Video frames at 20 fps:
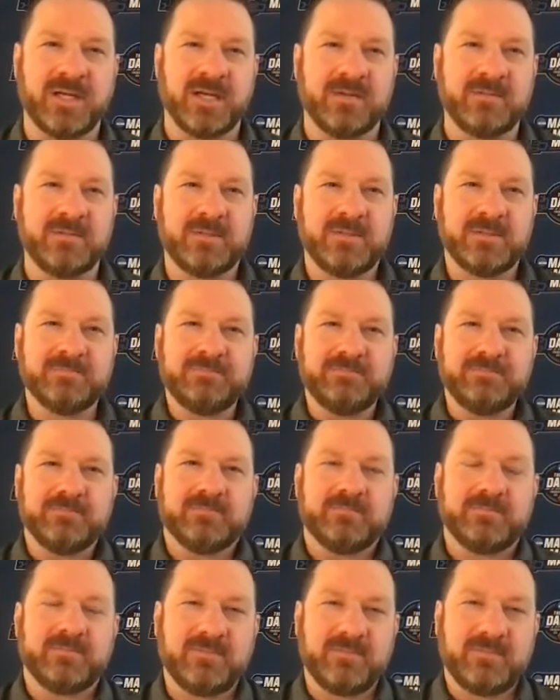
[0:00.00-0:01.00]
I
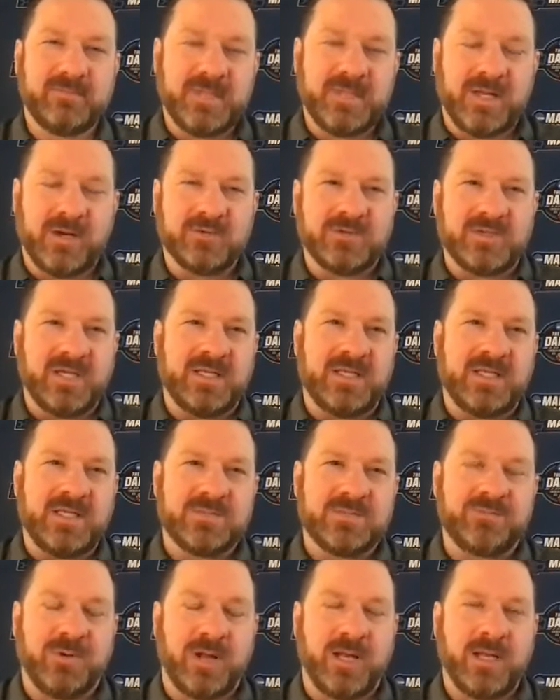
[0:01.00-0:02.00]
don't think
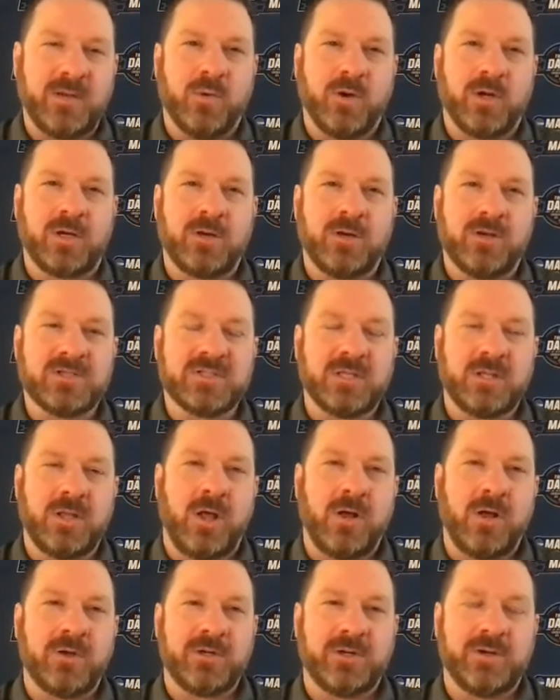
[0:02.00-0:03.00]
he's probably working on his
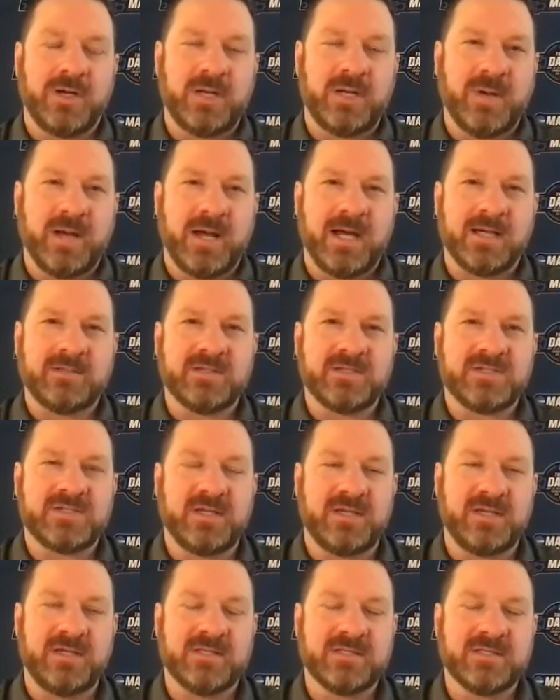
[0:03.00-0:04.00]
law degree behind the
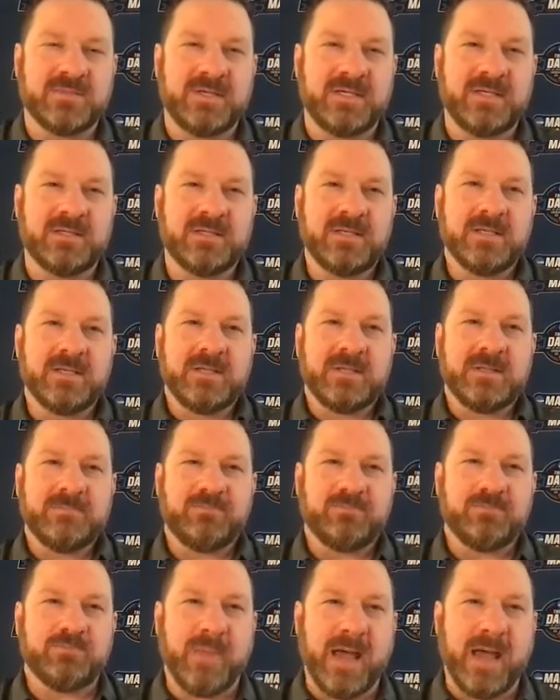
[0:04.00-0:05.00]
scenes. I mean,
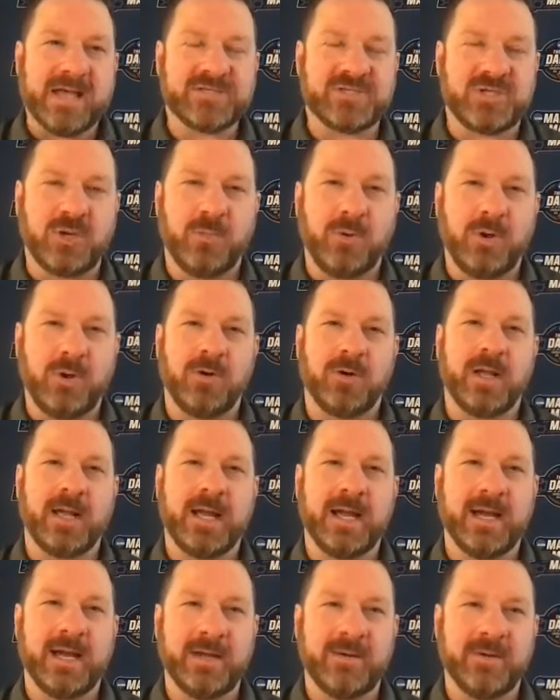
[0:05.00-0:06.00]
basketball
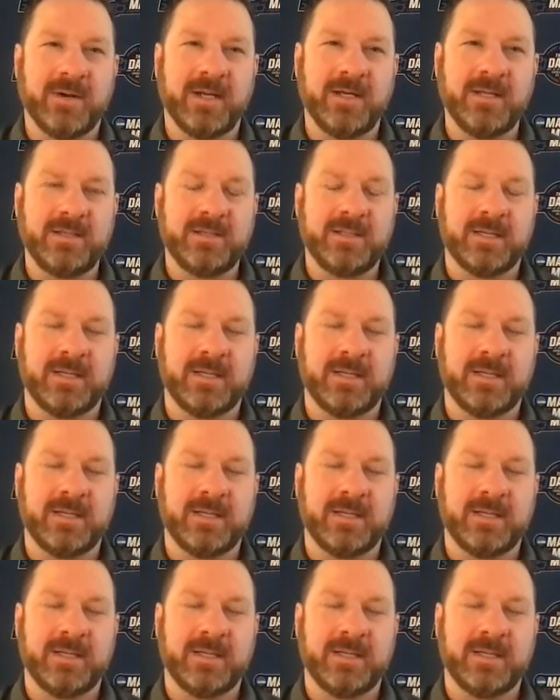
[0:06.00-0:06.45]
guy, right?